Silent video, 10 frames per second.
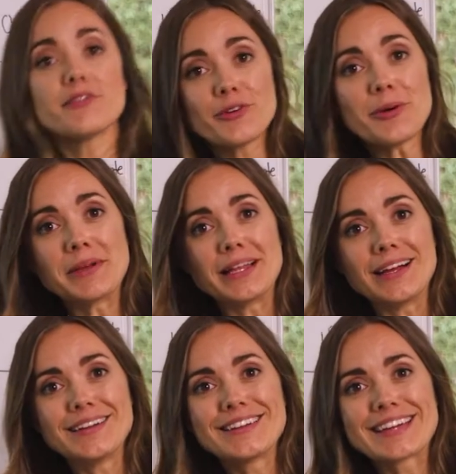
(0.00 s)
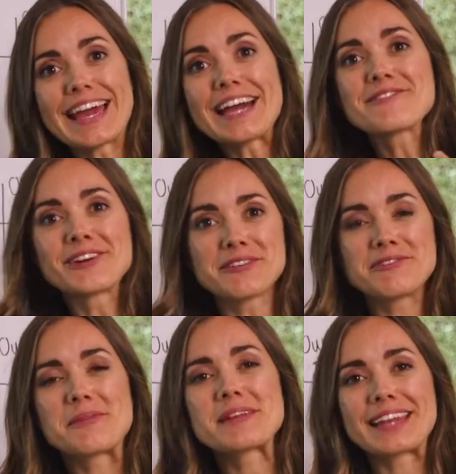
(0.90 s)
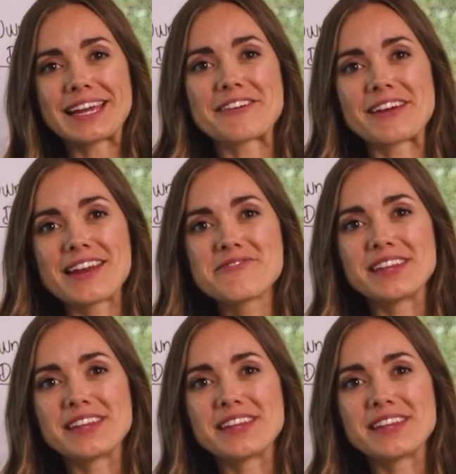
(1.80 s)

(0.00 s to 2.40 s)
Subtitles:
a formula. Okay, I've got a formula that I created